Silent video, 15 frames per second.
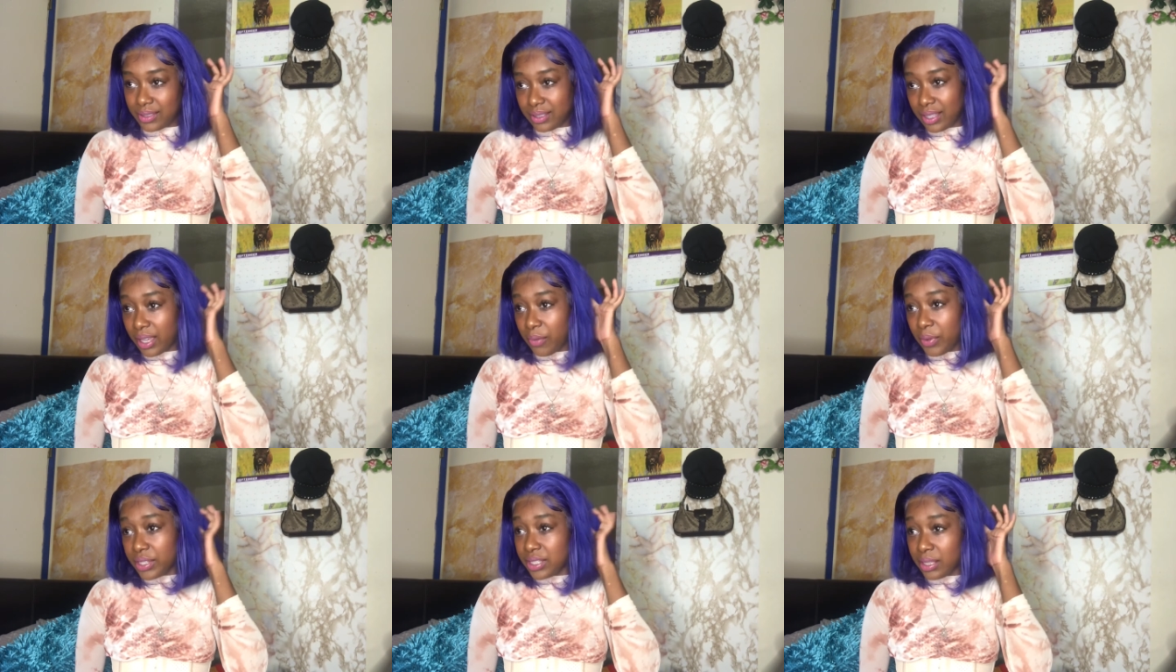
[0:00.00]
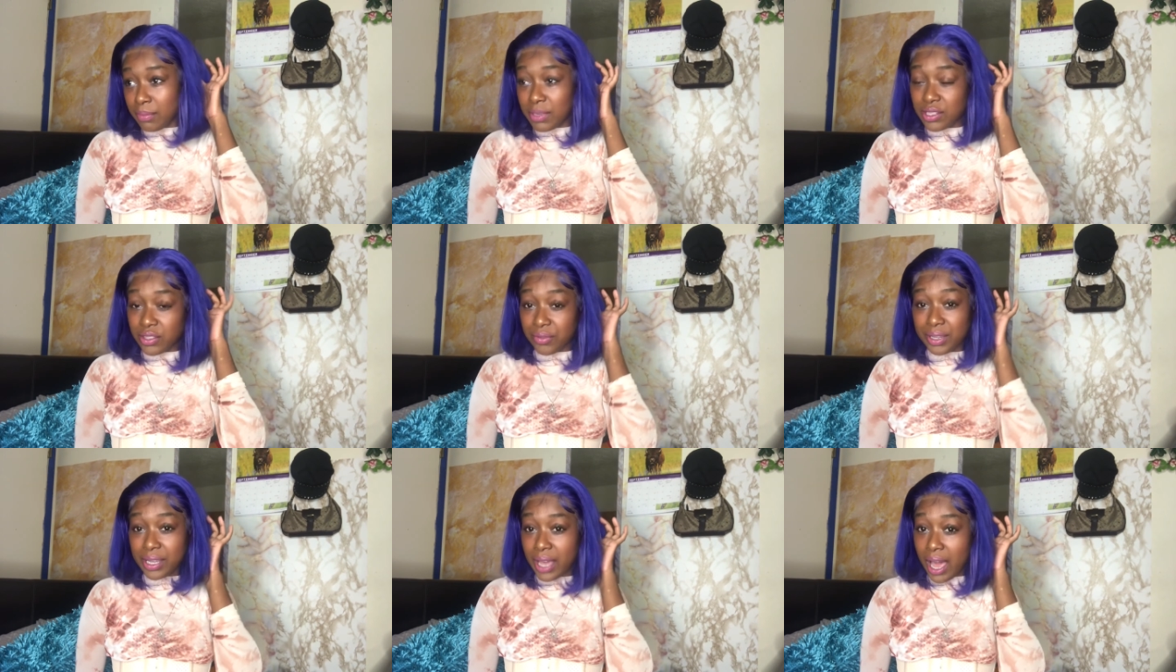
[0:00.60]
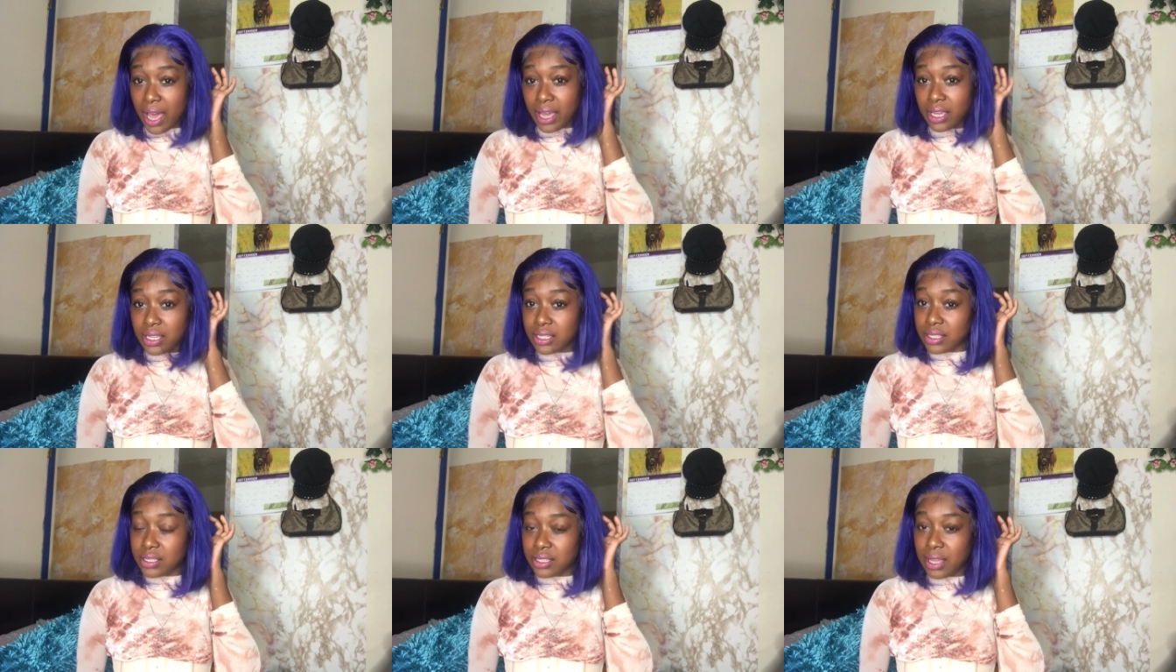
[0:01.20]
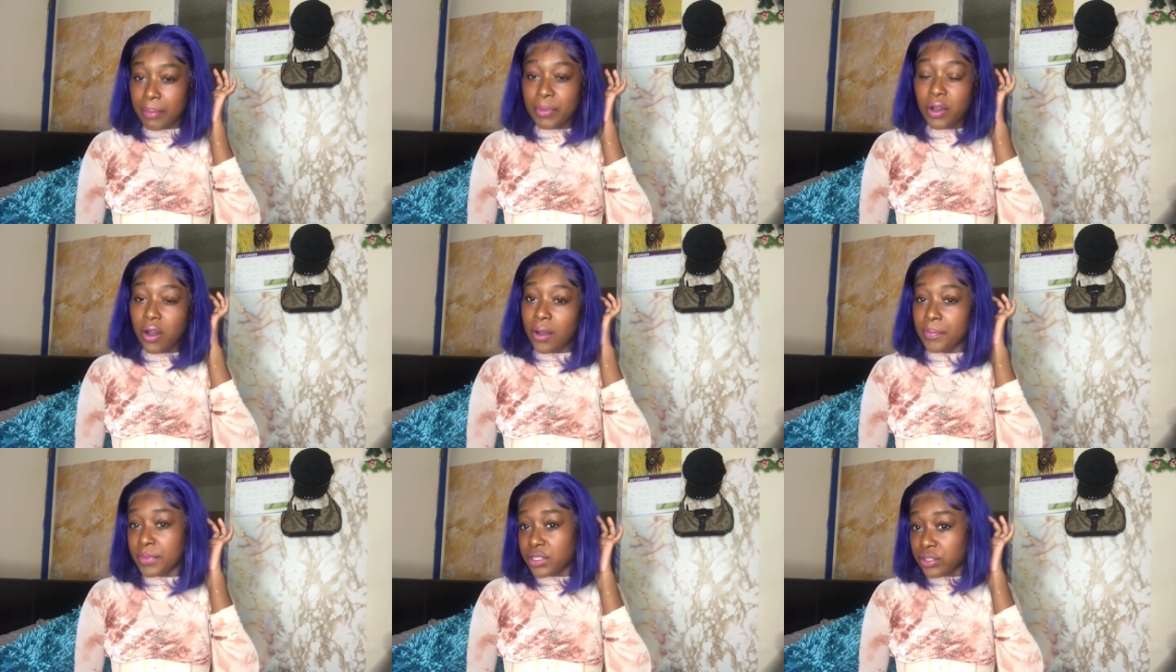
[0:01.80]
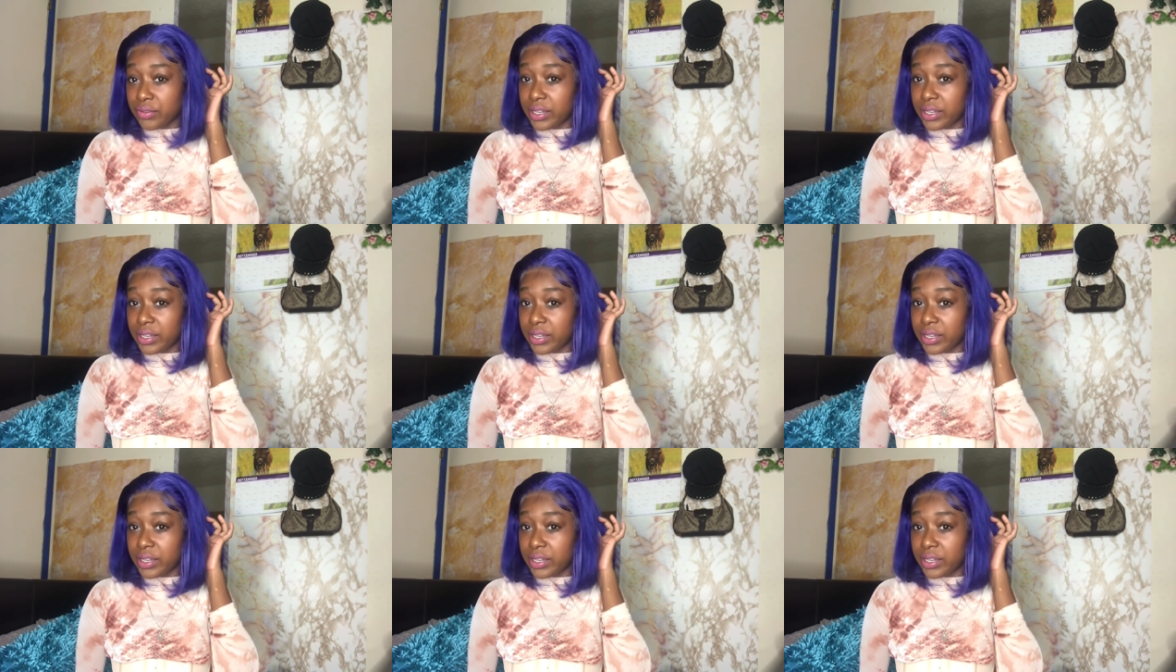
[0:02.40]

it was the mystery guys i'm gonna call him mystery